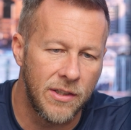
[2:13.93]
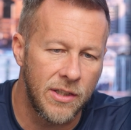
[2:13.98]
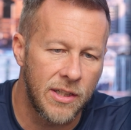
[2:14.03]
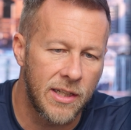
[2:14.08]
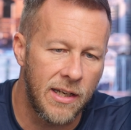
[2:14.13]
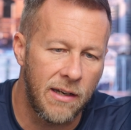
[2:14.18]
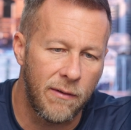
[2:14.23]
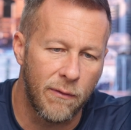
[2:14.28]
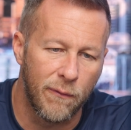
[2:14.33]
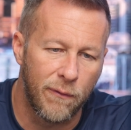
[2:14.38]
You
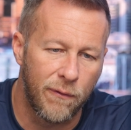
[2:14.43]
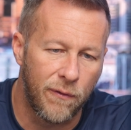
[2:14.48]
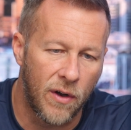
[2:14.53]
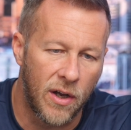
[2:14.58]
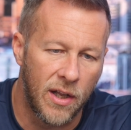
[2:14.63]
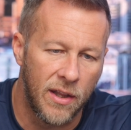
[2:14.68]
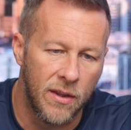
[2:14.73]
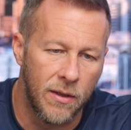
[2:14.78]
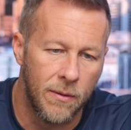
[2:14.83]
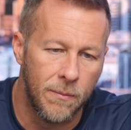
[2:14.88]
can even
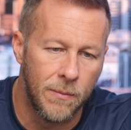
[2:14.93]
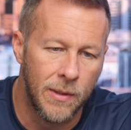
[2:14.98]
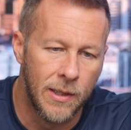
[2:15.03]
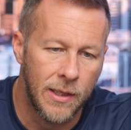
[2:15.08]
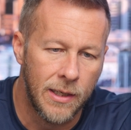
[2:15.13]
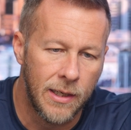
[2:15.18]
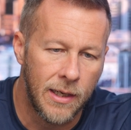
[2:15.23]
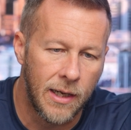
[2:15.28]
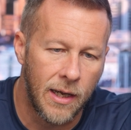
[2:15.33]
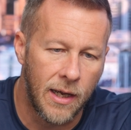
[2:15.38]
find them
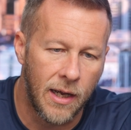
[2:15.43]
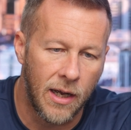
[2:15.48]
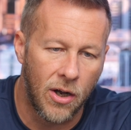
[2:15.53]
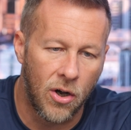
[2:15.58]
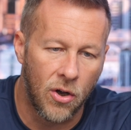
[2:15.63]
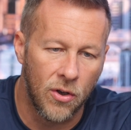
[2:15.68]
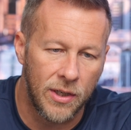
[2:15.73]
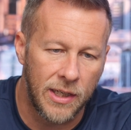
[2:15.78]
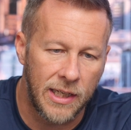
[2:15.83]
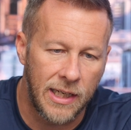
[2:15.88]

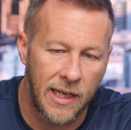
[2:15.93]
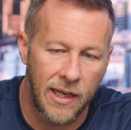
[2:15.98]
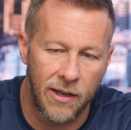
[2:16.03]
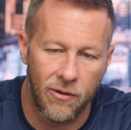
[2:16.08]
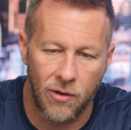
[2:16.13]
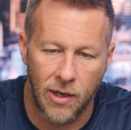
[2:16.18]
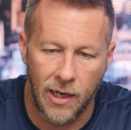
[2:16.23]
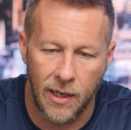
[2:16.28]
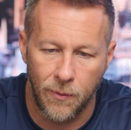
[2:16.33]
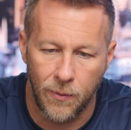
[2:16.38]
on
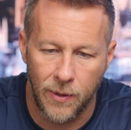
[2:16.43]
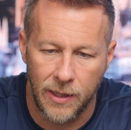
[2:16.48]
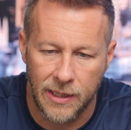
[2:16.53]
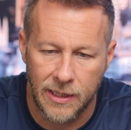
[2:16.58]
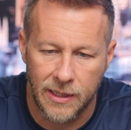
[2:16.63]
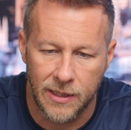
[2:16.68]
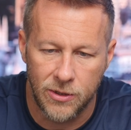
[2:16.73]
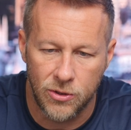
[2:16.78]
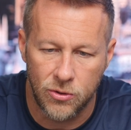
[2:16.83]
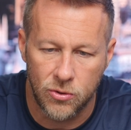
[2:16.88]
here, right, where you
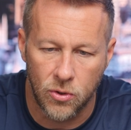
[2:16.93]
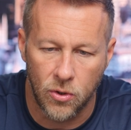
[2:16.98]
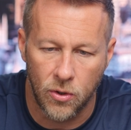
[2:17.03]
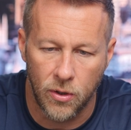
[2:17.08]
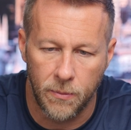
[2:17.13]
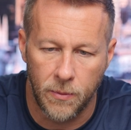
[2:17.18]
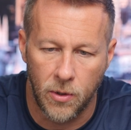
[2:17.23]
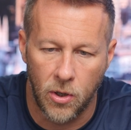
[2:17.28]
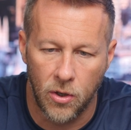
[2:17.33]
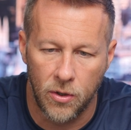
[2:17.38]
can draw
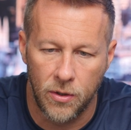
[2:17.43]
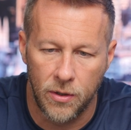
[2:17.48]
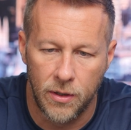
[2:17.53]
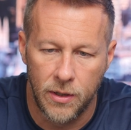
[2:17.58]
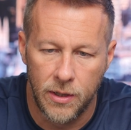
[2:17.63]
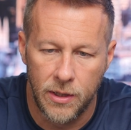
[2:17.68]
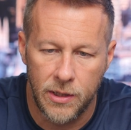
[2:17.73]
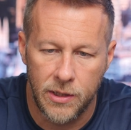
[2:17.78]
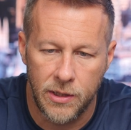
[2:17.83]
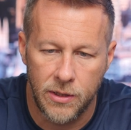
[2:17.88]
them on
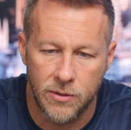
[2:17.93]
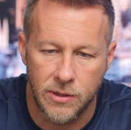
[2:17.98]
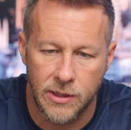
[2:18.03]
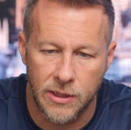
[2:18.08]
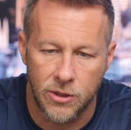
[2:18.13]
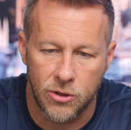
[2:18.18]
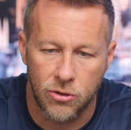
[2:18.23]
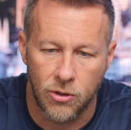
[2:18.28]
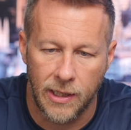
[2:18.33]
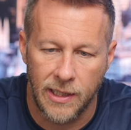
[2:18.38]

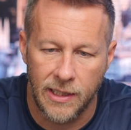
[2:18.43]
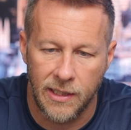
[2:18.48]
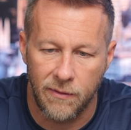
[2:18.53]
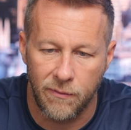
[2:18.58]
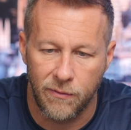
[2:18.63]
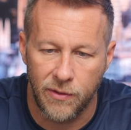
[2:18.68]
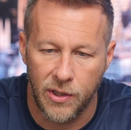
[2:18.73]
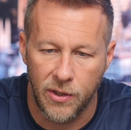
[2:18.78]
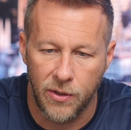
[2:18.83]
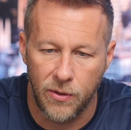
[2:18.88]
using
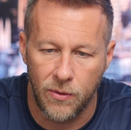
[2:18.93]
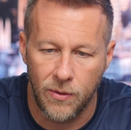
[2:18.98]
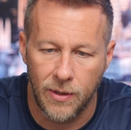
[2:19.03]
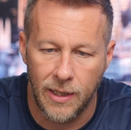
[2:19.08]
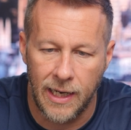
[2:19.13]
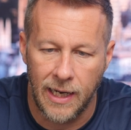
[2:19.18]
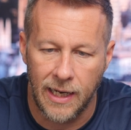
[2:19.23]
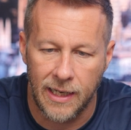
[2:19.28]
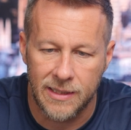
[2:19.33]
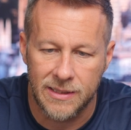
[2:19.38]
Trading View
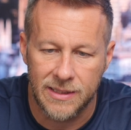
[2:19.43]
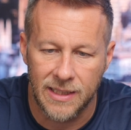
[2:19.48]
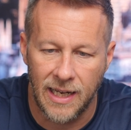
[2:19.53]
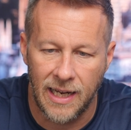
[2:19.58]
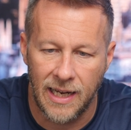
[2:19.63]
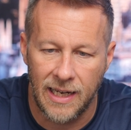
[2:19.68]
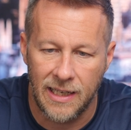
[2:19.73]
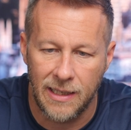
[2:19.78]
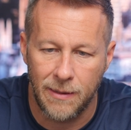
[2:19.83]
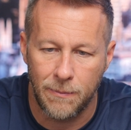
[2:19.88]

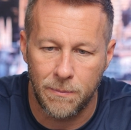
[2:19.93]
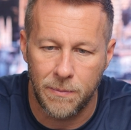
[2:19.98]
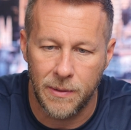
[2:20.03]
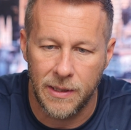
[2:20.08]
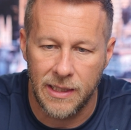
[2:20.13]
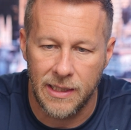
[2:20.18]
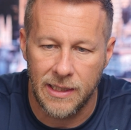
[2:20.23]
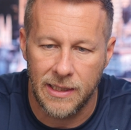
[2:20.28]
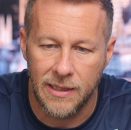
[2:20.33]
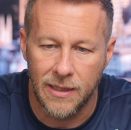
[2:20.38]
A,
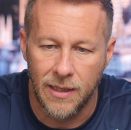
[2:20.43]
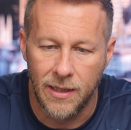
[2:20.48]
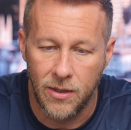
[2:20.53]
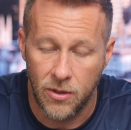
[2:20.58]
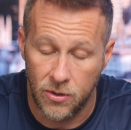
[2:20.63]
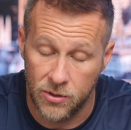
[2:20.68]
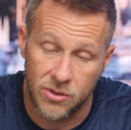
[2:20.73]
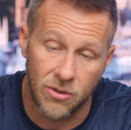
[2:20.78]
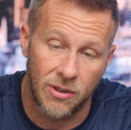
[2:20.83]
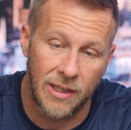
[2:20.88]

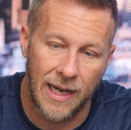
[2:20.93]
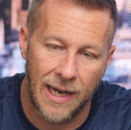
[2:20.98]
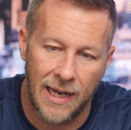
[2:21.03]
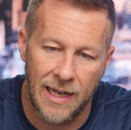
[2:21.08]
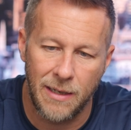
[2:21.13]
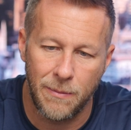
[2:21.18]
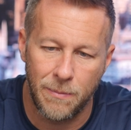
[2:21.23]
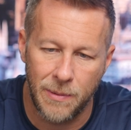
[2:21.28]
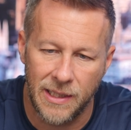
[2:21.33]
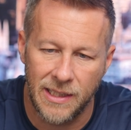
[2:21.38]

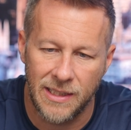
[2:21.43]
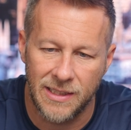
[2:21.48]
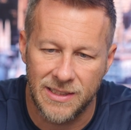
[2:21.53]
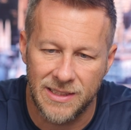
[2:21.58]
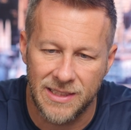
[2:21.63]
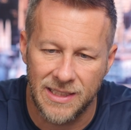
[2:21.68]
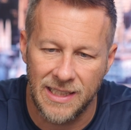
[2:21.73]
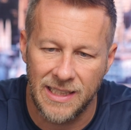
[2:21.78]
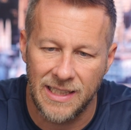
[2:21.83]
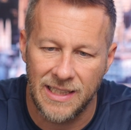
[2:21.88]
B,
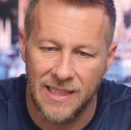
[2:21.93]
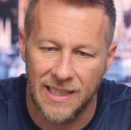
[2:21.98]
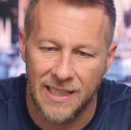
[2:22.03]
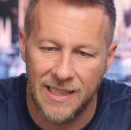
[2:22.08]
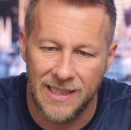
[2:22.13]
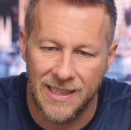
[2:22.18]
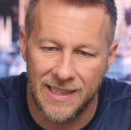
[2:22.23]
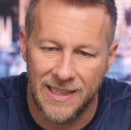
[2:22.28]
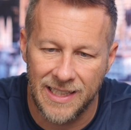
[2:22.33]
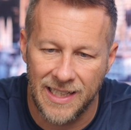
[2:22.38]
C,
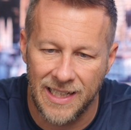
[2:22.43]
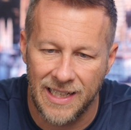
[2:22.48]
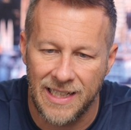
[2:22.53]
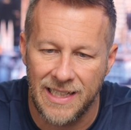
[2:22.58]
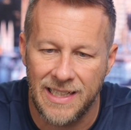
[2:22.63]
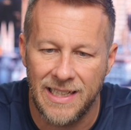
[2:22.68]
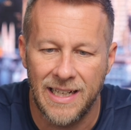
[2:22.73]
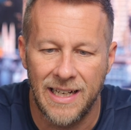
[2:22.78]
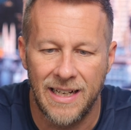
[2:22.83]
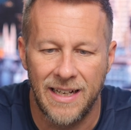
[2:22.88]

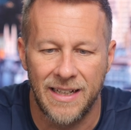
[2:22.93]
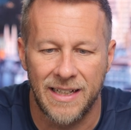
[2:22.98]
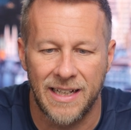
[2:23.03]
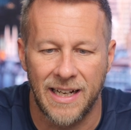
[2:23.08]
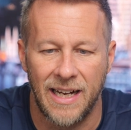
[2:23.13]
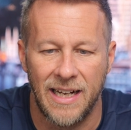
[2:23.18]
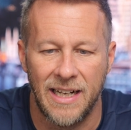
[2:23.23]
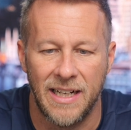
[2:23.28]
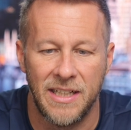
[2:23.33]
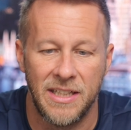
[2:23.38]
D,
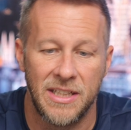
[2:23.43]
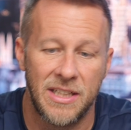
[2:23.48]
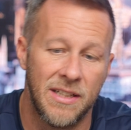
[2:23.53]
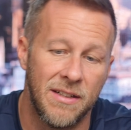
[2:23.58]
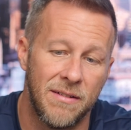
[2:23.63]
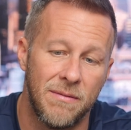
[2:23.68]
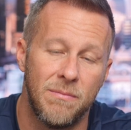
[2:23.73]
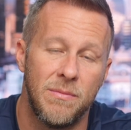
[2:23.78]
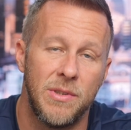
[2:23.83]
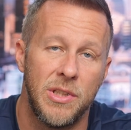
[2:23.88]
okay, and you
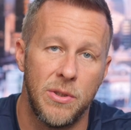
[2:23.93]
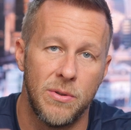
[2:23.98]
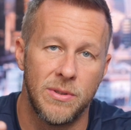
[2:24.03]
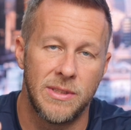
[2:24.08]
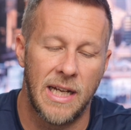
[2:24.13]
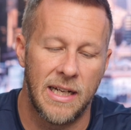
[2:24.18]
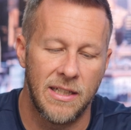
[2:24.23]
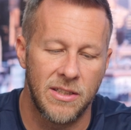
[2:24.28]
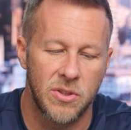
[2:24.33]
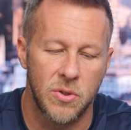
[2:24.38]
can use
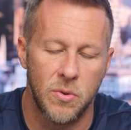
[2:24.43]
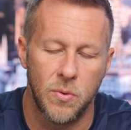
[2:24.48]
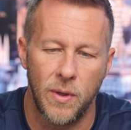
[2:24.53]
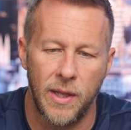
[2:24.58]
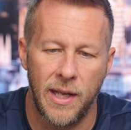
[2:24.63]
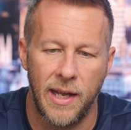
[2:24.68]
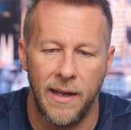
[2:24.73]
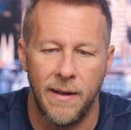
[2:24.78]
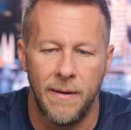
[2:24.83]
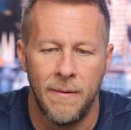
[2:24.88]
that tool
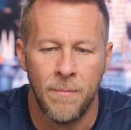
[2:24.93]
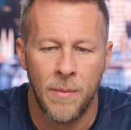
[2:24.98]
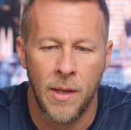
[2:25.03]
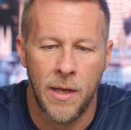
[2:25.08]
there.